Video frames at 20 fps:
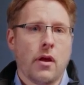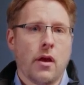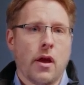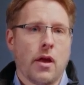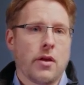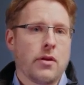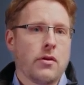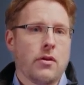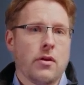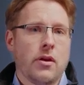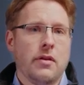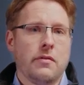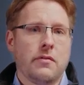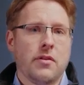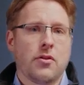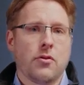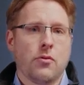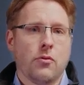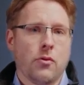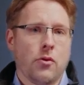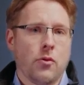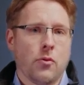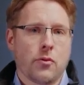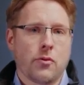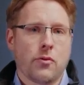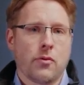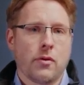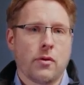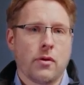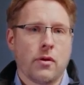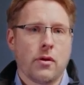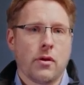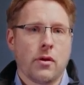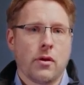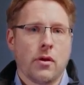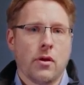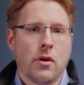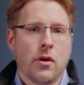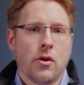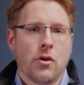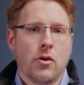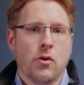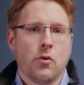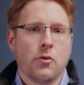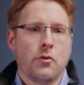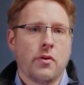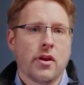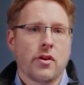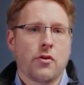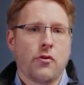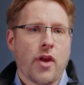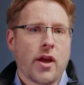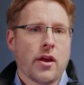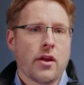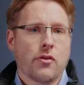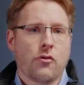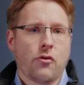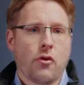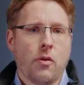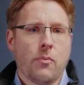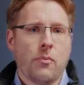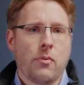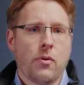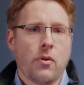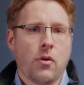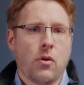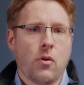and easy to use. Using drag and drop,